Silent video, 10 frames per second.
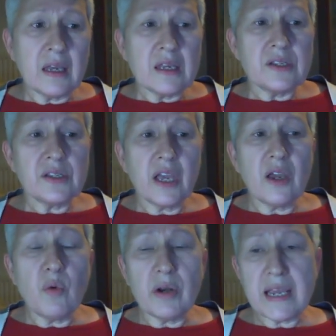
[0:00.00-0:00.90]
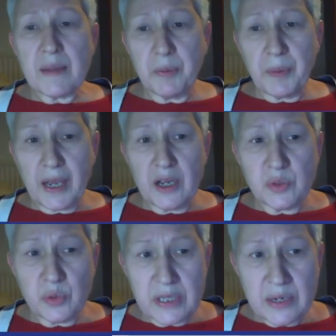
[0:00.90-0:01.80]
So what he
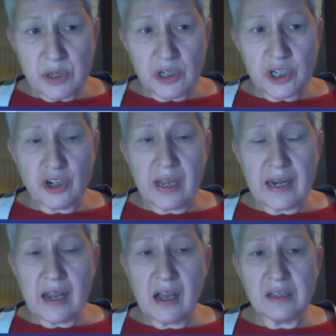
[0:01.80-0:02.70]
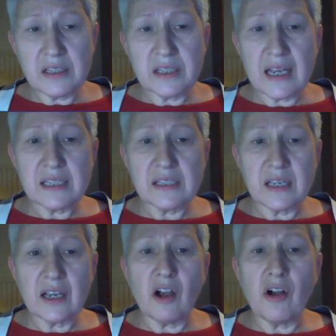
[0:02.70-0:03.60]
proposed was he was going to try enhanced
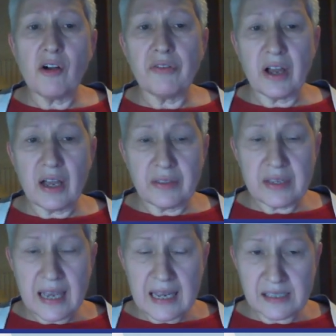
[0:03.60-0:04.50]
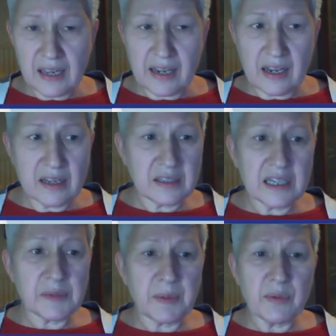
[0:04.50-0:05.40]
testing of these SIRs, I'll
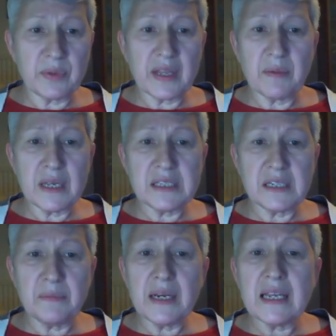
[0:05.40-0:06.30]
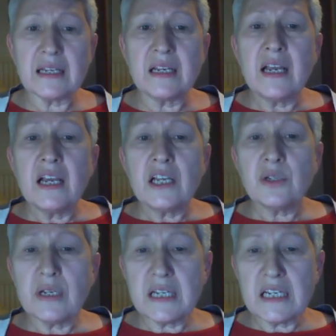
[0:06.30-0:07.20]
explain what that means in a minute,
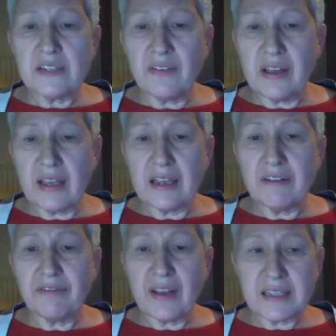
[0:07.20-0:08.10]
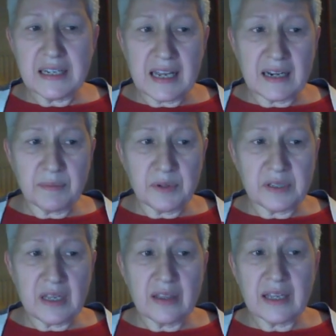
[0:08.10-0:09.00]
to identify infected
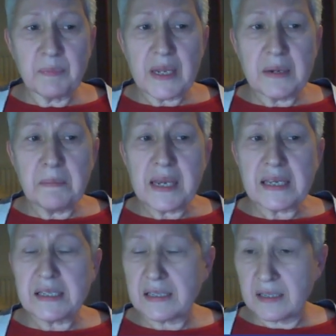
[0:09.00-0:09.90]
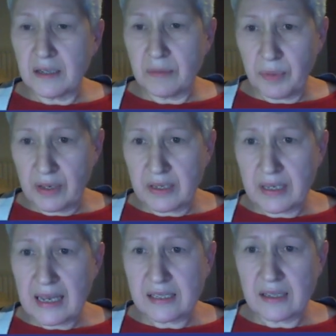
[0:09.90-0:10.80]
animals that had been missed by the
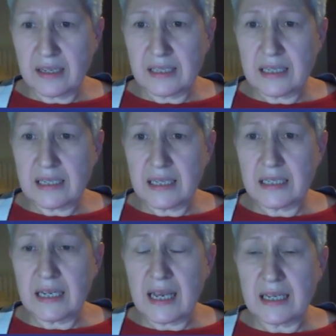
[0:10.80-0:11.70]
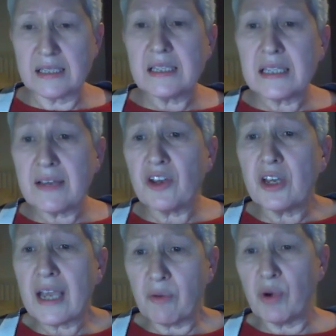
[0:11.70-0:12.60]
SICC test, to see if he
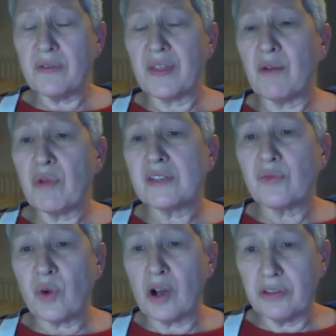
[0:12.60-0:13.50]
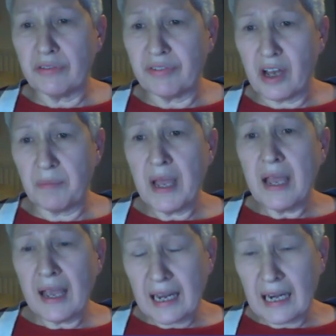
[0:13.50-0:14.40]
could get rid of that reservoir on the farm
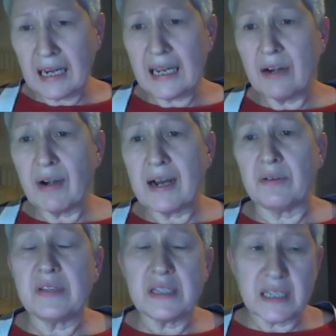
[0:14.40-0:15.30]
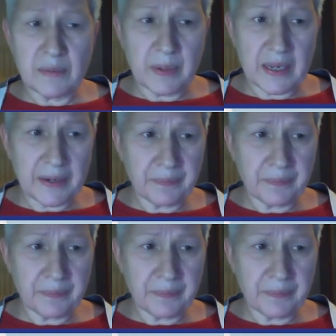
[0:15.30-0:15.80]
and clear out the TB.